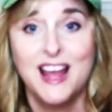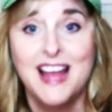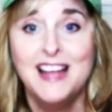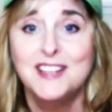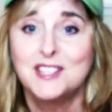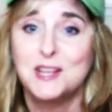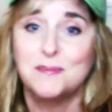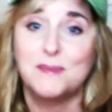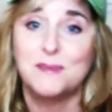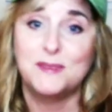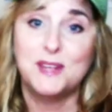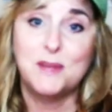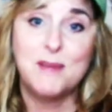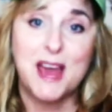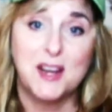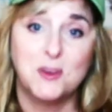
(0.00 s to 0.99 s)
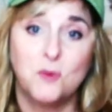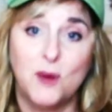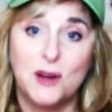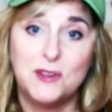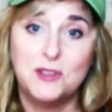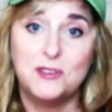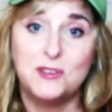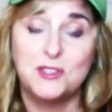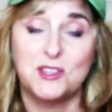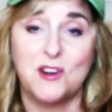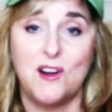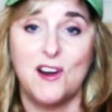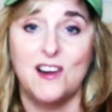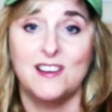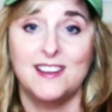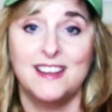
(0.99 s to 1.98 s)
So no matter where you
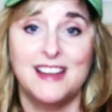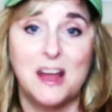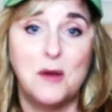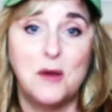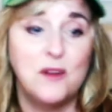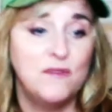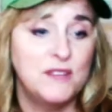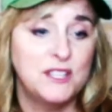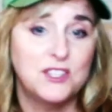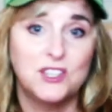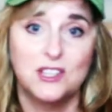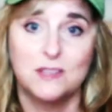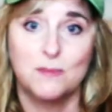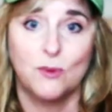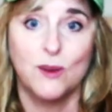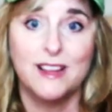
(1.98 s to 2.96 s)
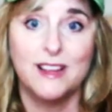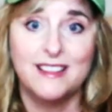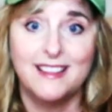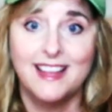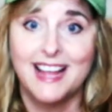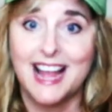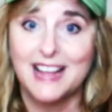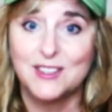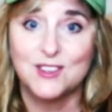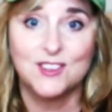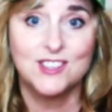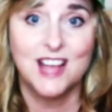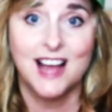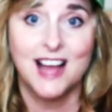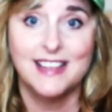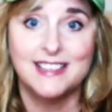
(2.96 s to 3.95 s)
start, you know, if it's just breathing
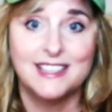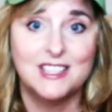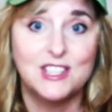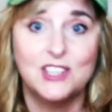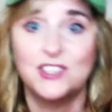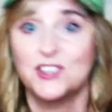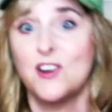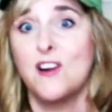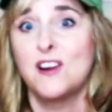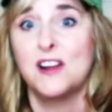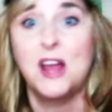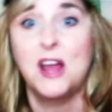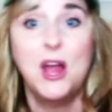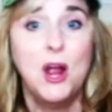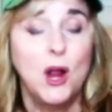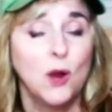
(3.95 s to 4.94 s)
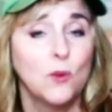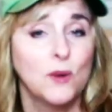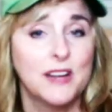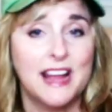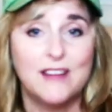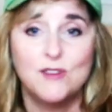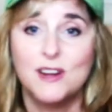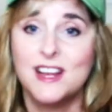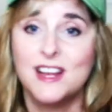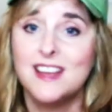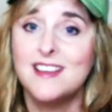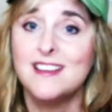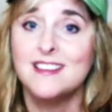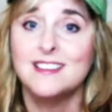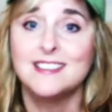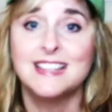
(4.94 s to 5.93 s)
exercises to start or whatever it
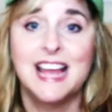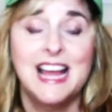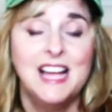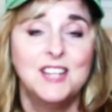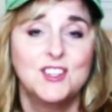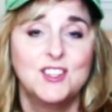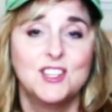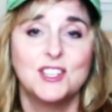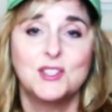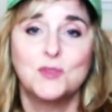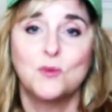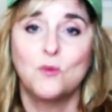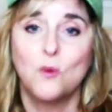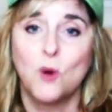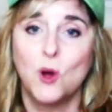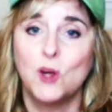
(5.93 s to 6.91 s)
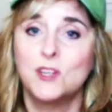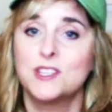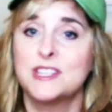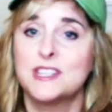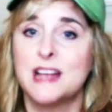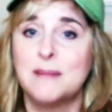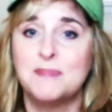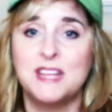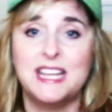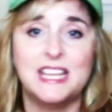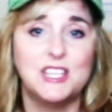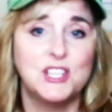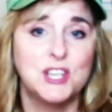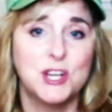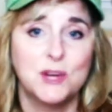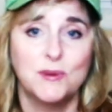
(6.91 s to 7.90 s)
is, just work something
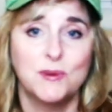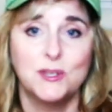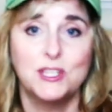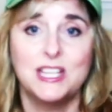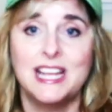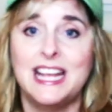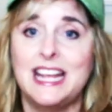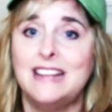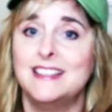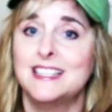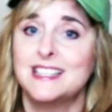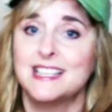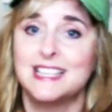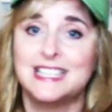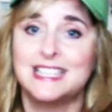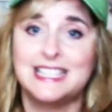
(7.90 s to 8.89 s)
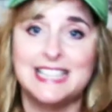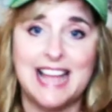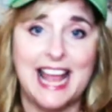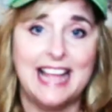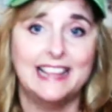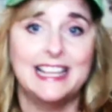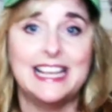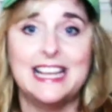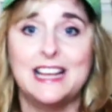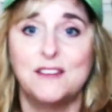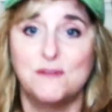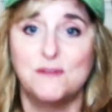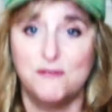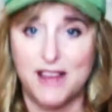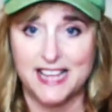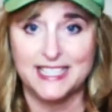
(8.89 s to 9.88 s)
into your routine that's a daily
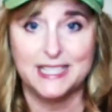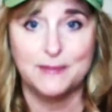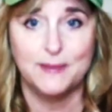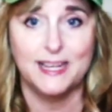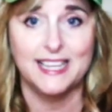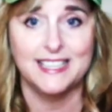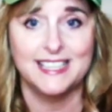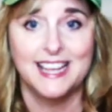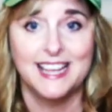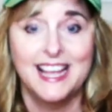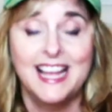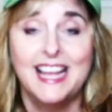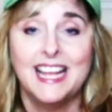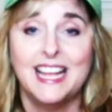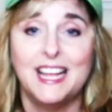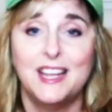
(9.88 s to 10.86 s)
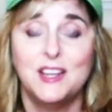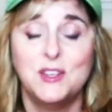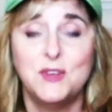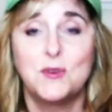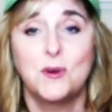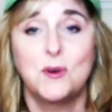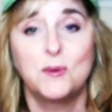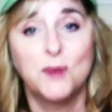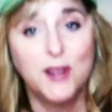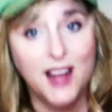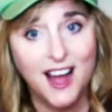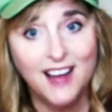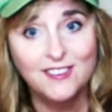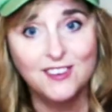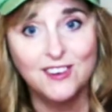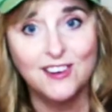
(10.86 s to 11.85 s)
investment in your
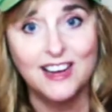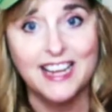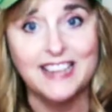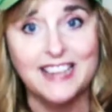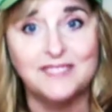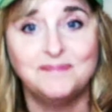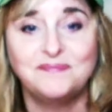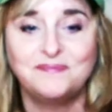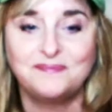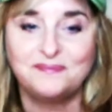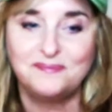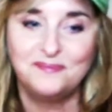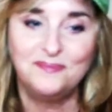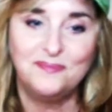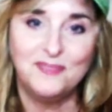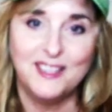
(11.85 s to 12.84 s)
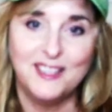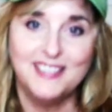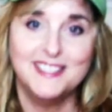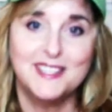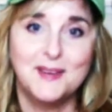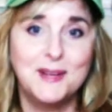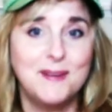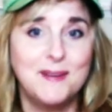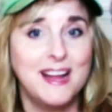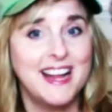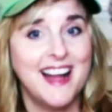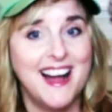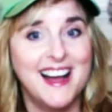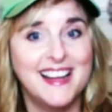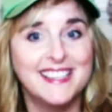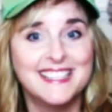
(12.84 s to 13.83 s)
recovery. So anyway,
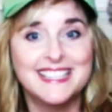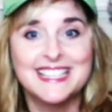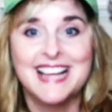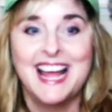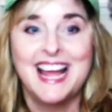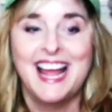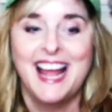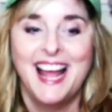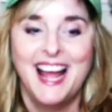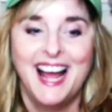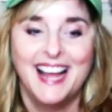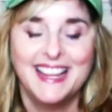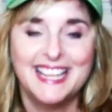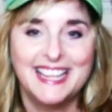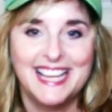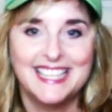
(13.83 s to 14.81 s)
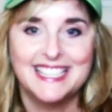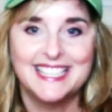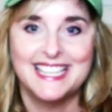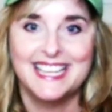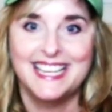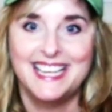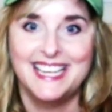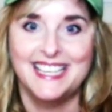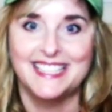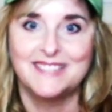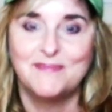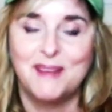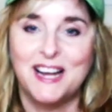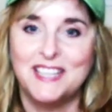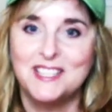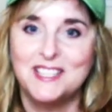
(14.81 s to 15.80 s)
guys, I think that's it.
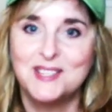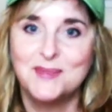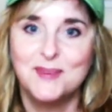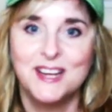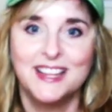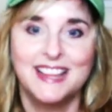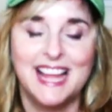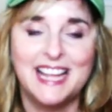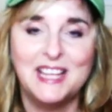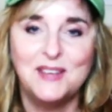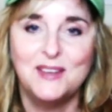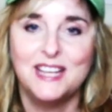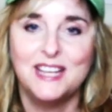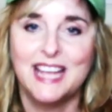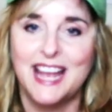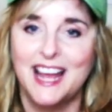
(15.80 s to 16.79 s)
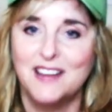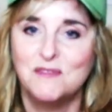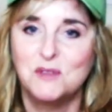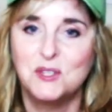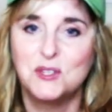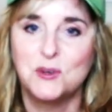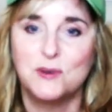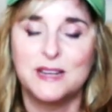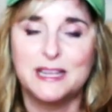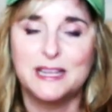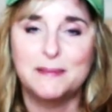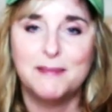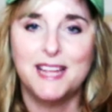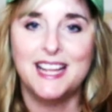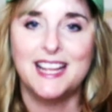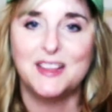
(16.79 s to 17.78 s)
But I just want to thank you again for joining
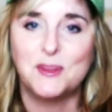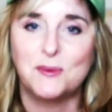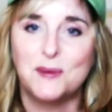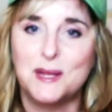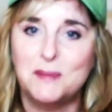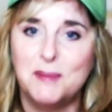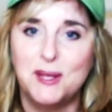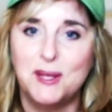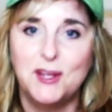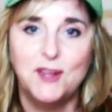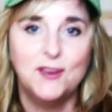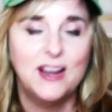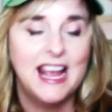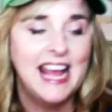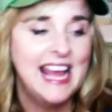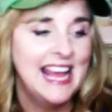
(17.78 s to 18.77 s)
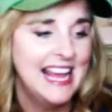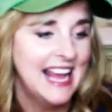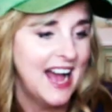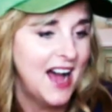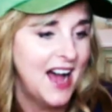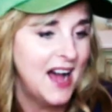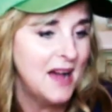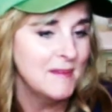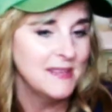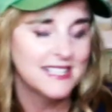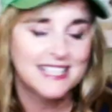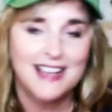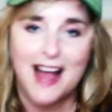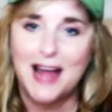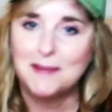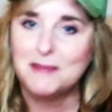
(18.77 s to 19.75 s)
me in the reboot. Um, it's
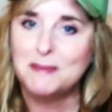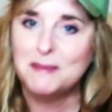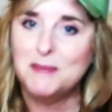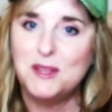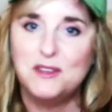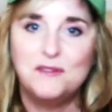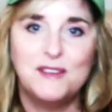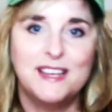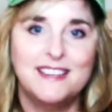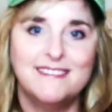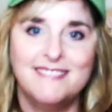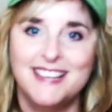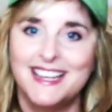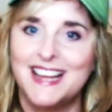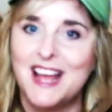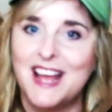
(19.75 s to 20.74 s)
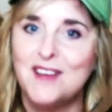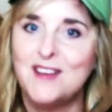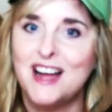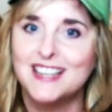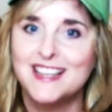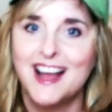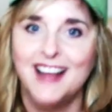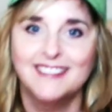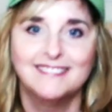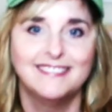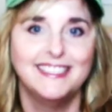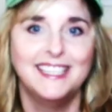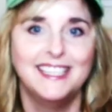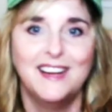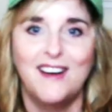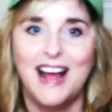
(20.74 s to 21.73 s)
gotten me moving. You know, I've gotten,
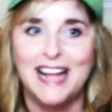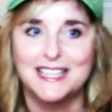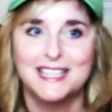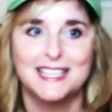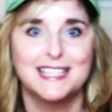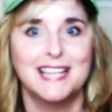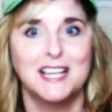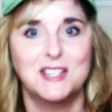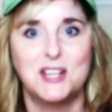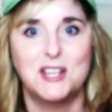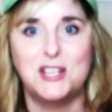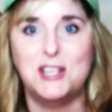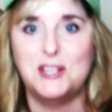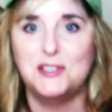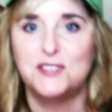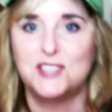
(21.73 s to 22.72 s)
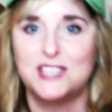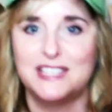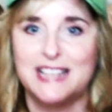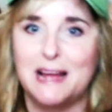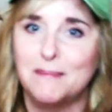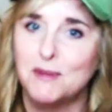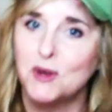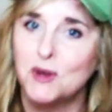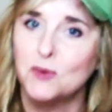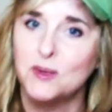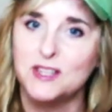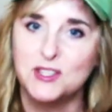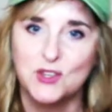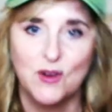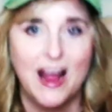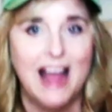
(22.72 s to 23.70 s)
you know, I had such a huge December with
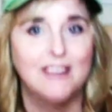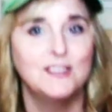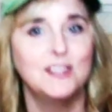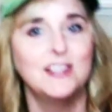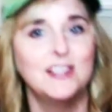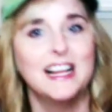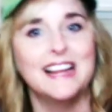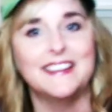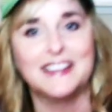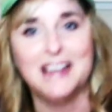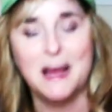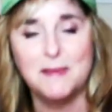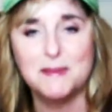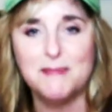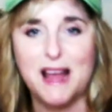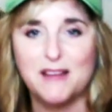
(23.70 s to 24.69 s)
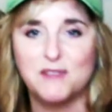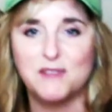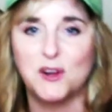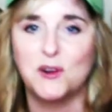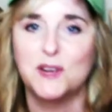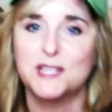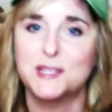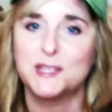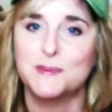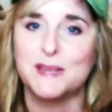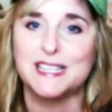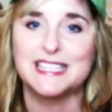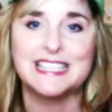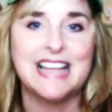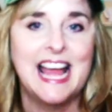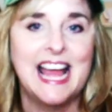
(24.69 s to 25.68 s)
travel and then coming back for Christmas.